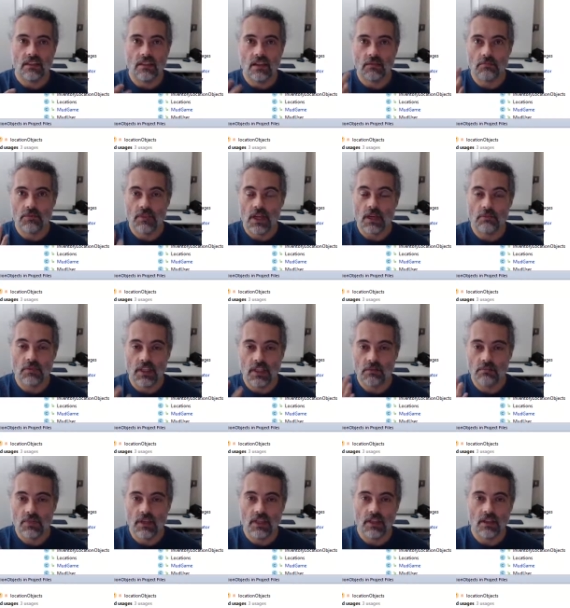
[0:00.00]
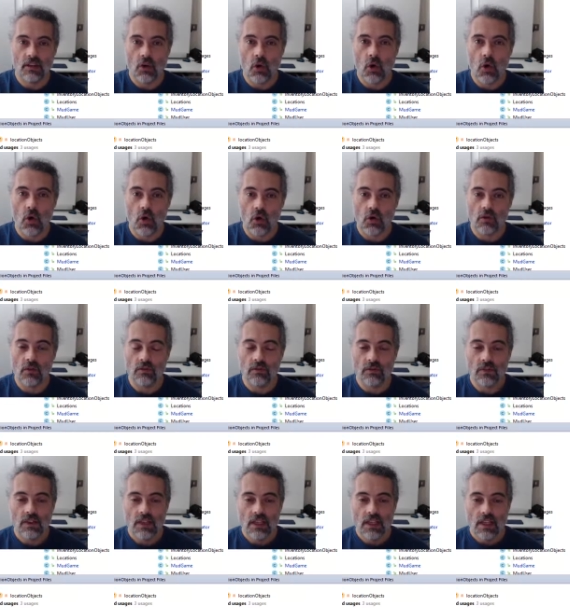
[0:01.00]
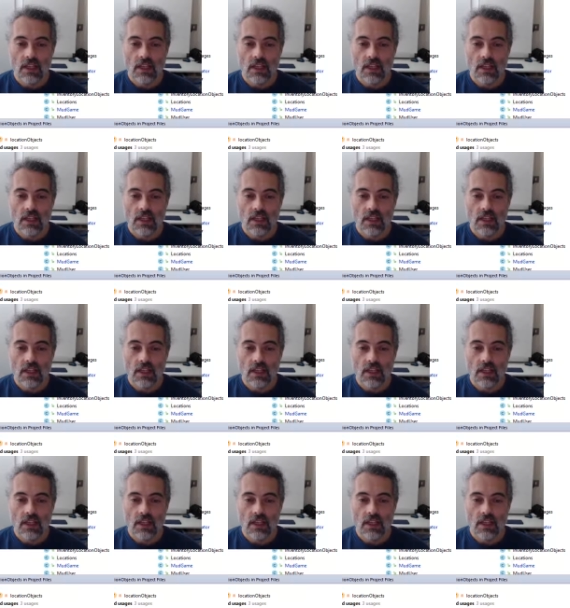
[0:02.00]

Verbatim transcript: up, upkeeping of